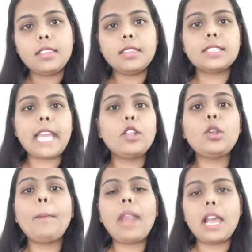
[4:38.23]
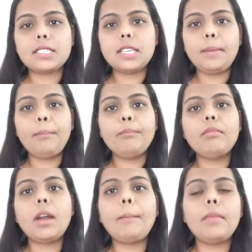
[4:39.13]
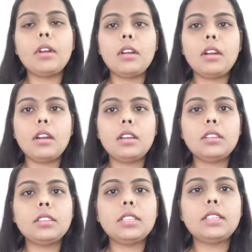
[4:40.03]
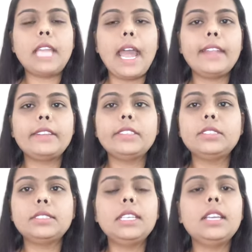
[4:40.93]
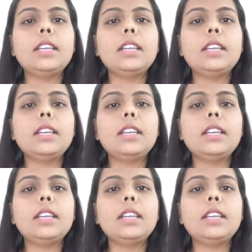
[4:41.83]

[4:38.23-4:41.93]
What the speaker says: The cytoplasm, that is the,